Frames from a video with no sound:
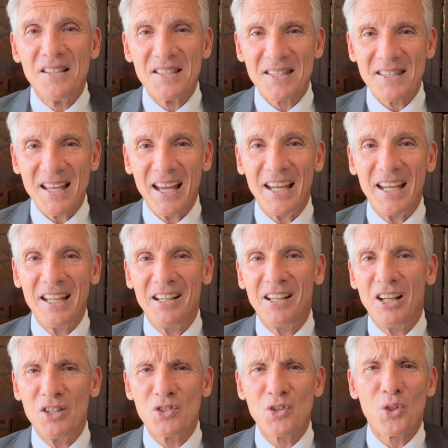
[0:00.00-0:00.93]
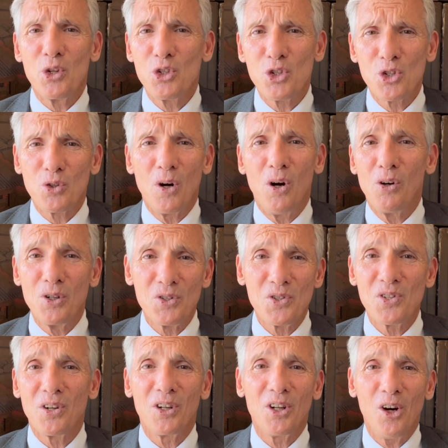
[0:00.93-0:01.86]
saying it's the
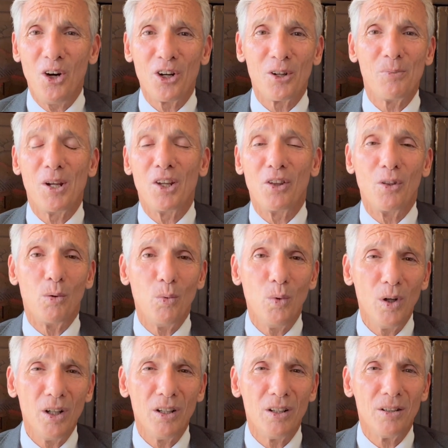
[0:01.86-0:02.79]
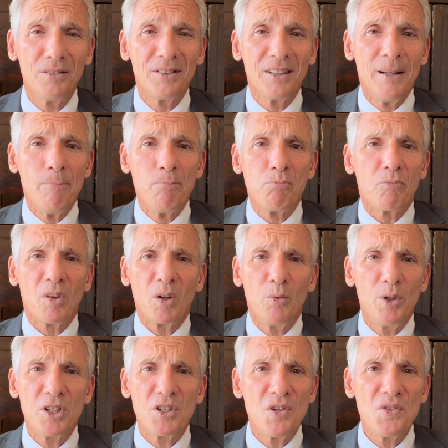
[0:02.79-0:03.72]
strongest economy in the world,
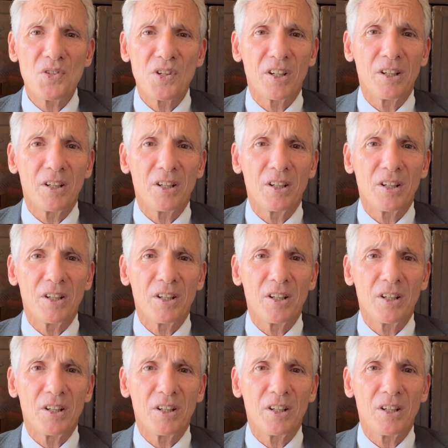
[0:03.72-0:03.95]
which is a